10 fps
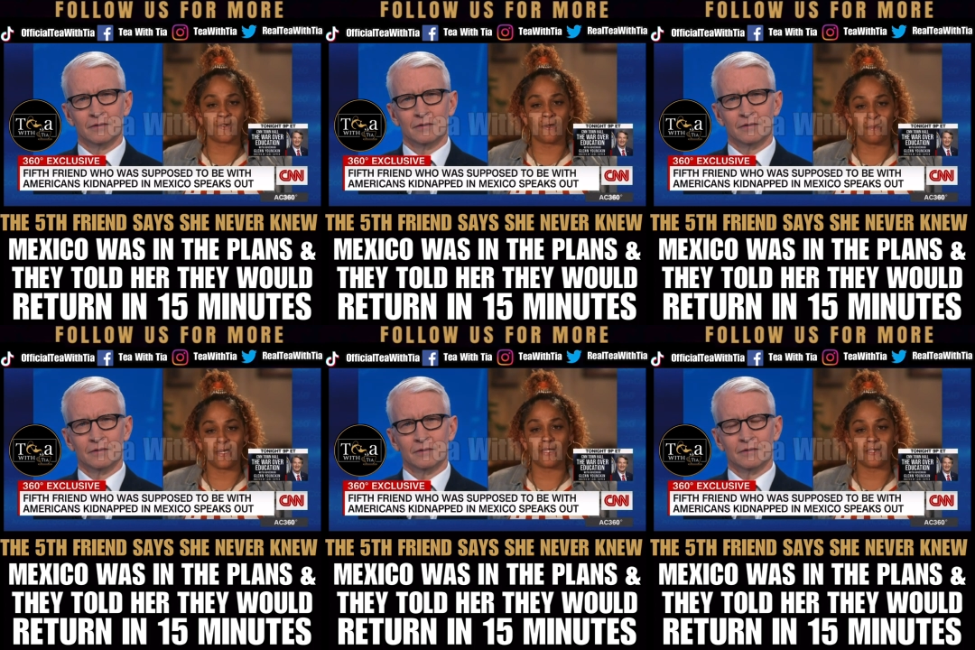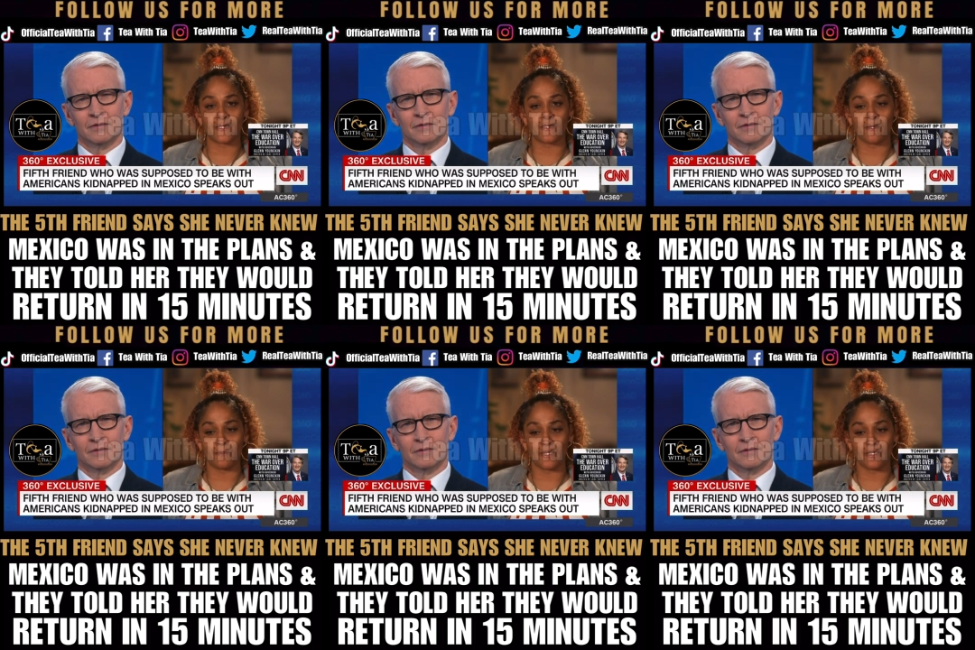Speaker 1: told me. She
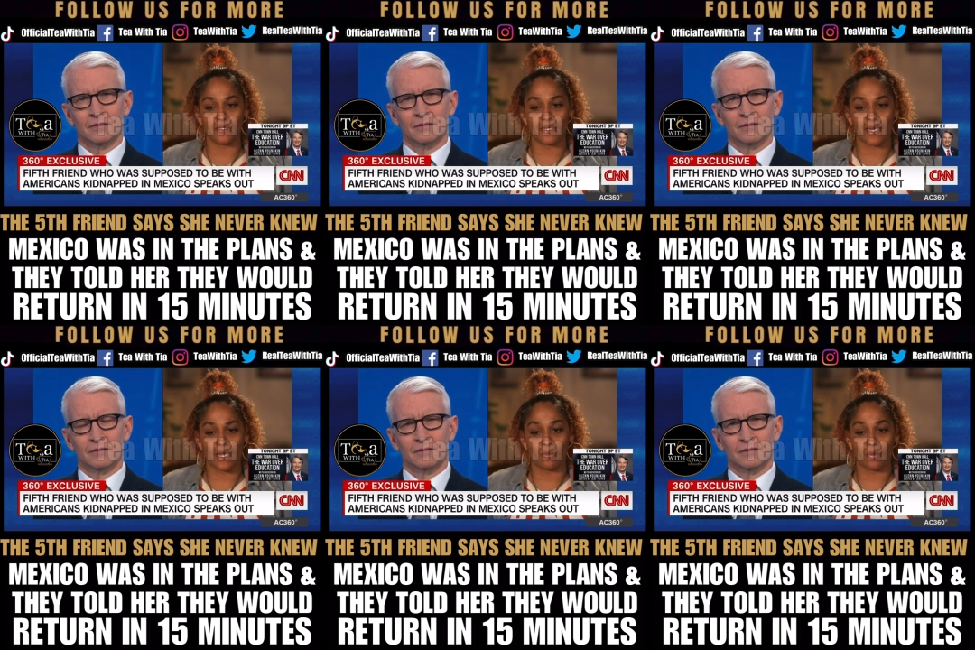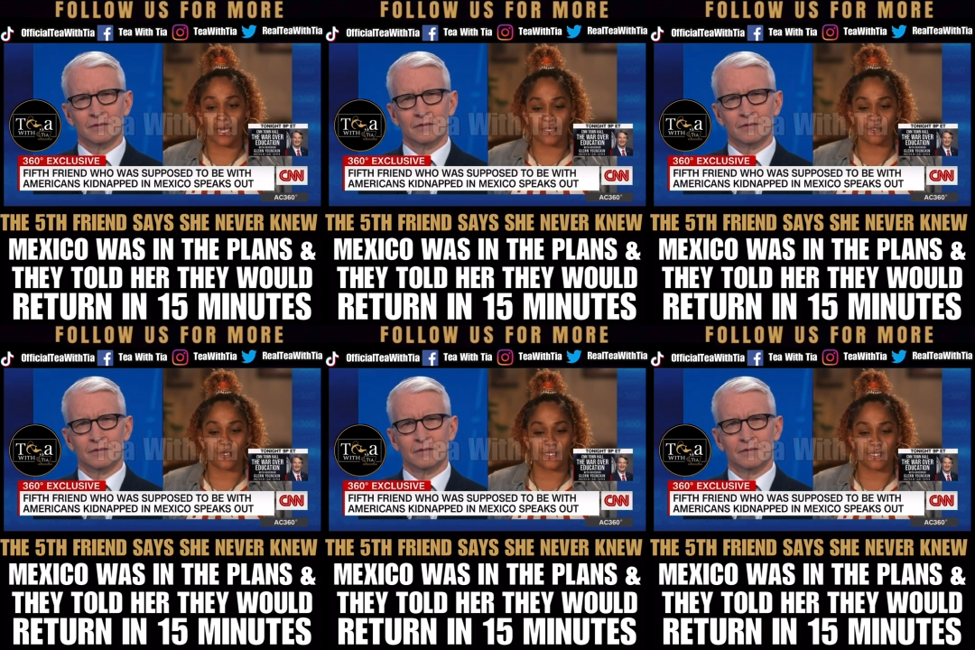told me that when I
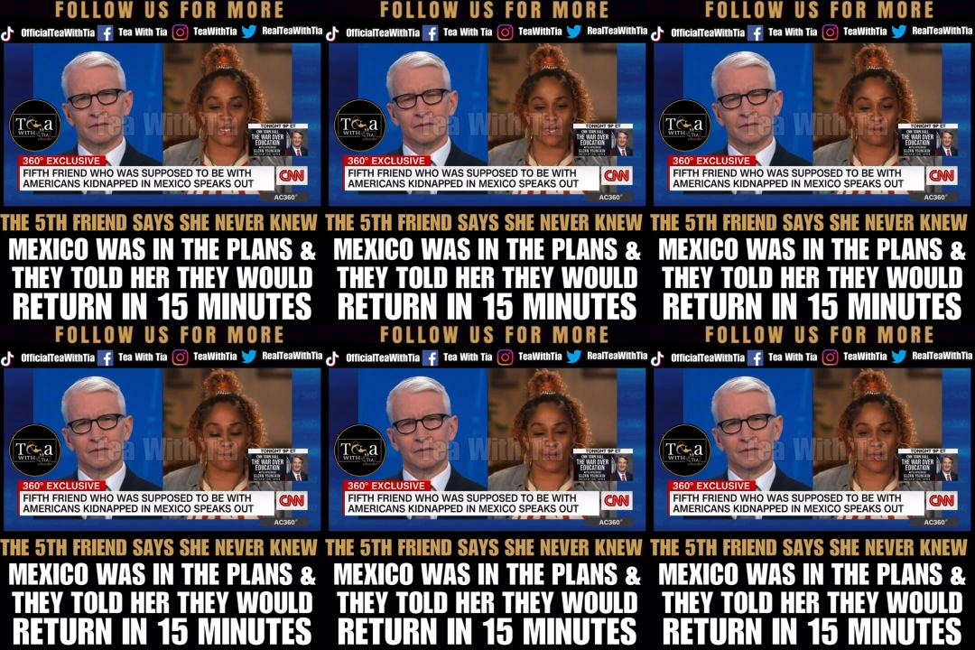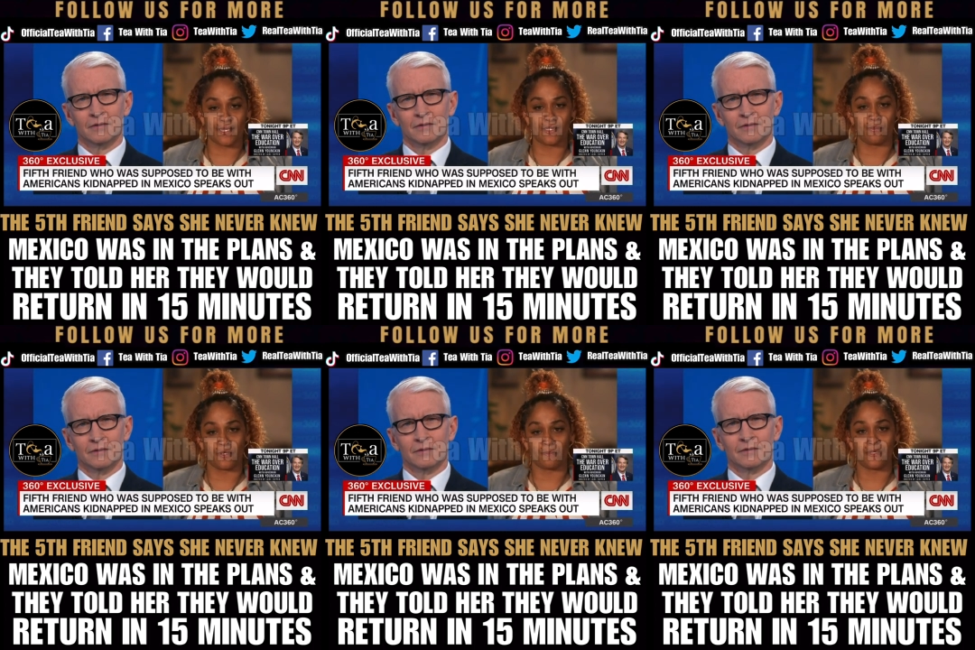told her I didn't have my ID
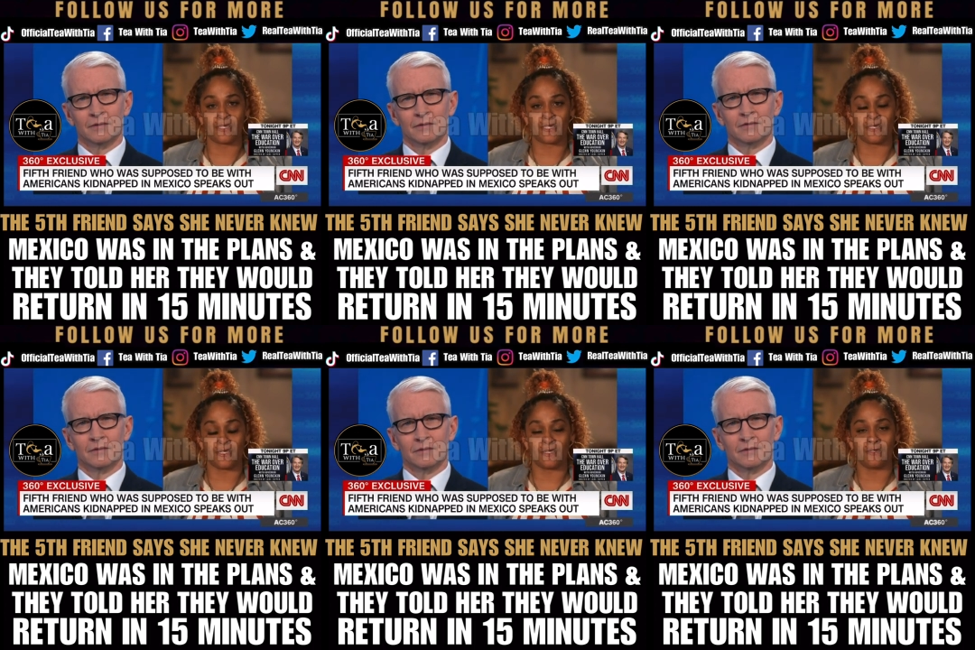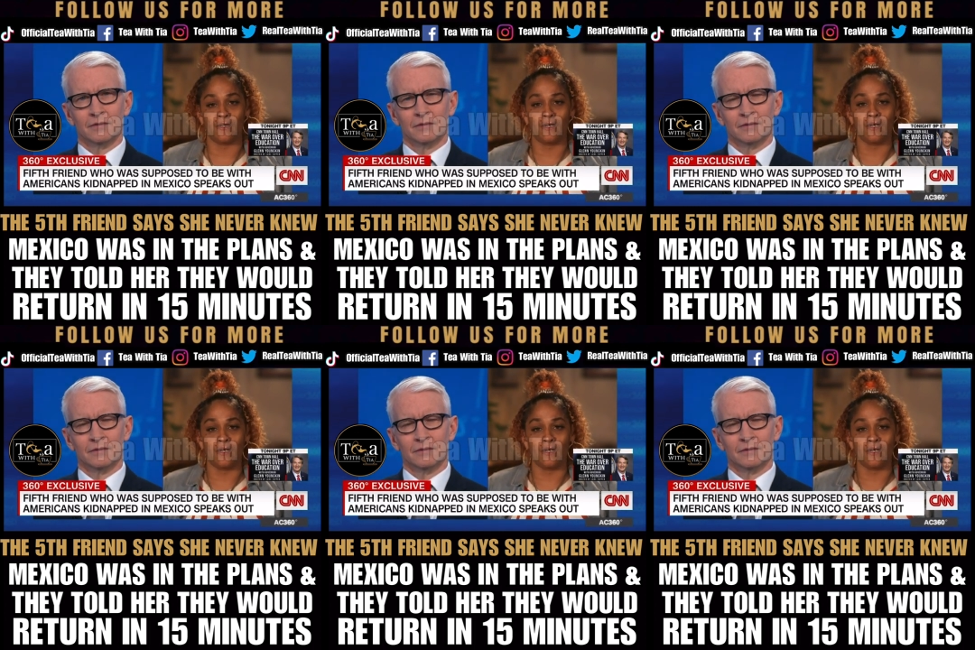with me, she then